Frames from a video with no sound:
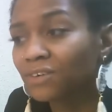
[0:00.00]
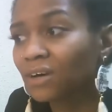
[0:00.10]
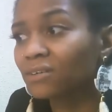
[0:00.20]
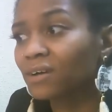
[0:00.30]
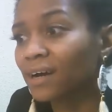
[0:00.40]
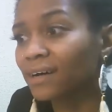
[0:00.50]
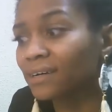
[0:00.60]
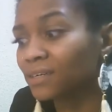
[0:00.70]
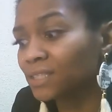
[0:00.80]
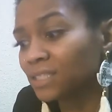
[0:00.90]
Y'all are
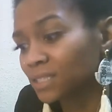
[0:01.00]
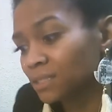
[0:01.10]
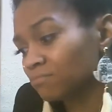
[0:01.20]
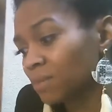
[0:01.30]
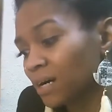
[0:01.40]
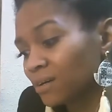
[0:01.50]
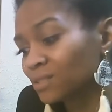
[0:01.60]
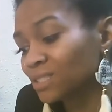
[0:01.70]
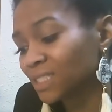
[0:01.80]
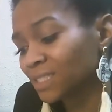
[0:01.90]
high. This pile
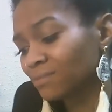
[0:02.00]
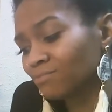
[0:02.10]
is